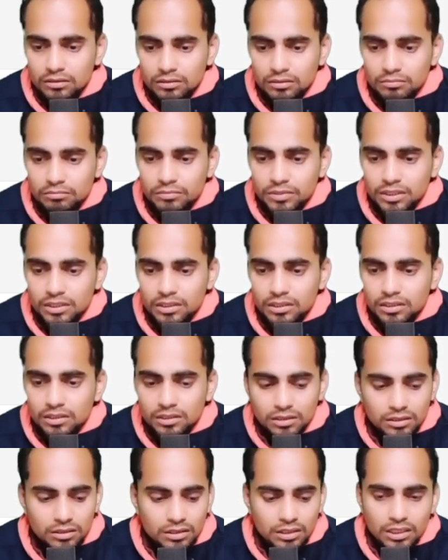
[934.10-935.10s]
be
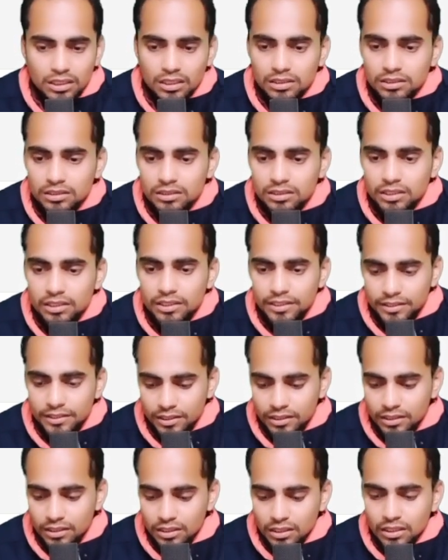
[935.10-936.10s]
here. I'll just delete
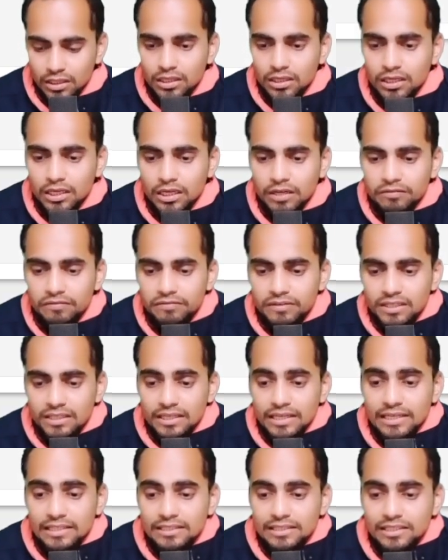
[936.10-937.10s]
it. Now if I
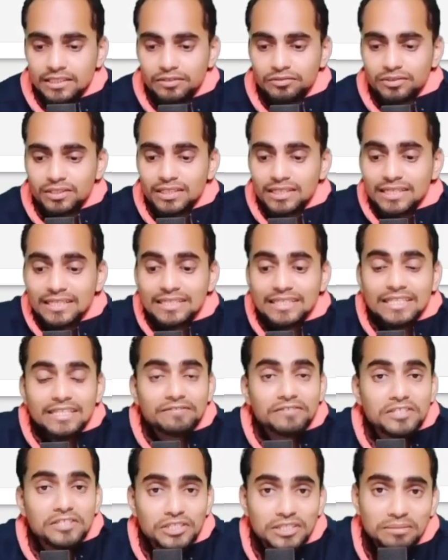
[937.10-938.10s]
execute it,
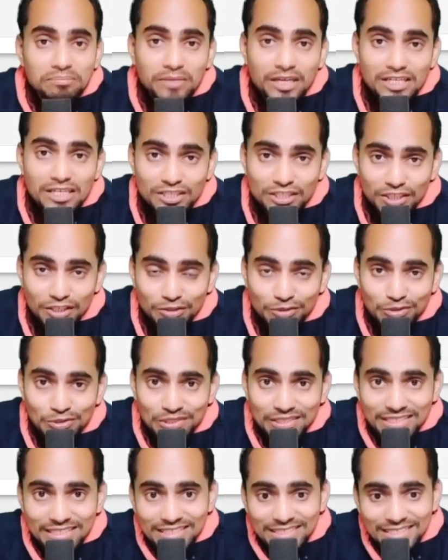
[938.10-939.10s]
division by 0,
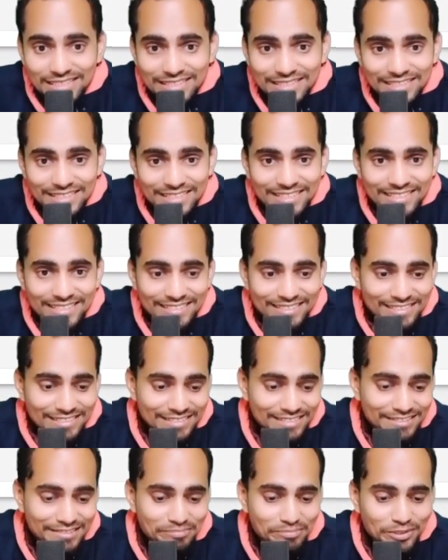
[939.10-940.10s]
see this
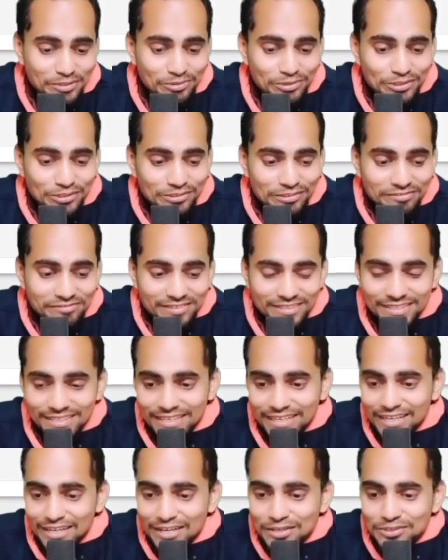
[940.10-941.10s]
is the beauty of it.
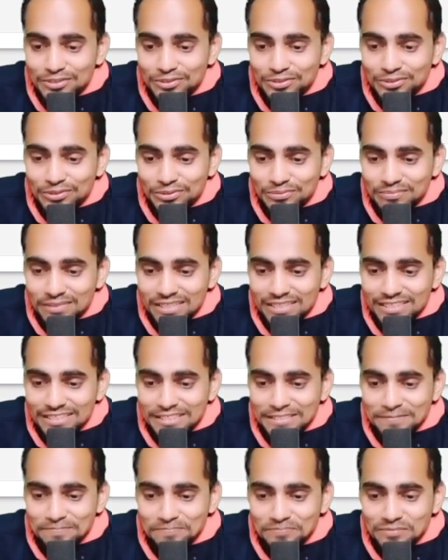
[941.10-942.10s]
So
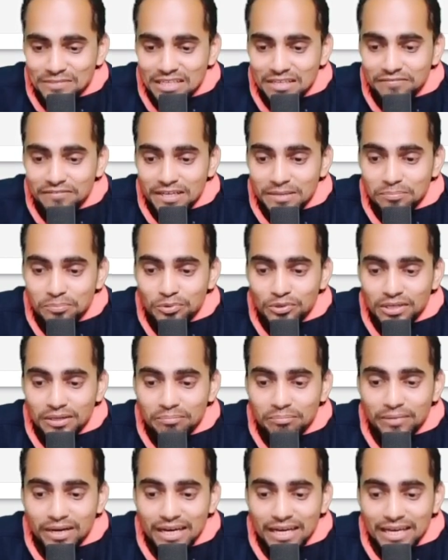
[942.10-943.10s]
if I put
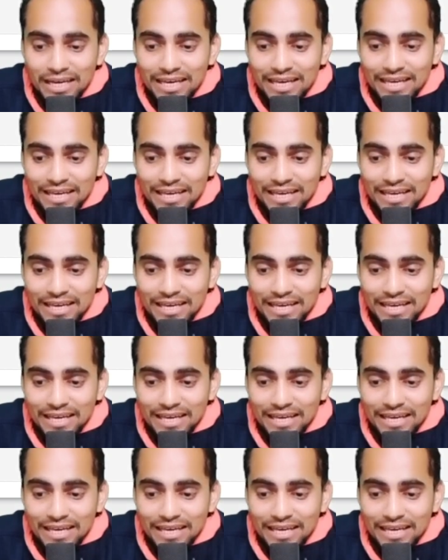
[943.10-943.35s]
my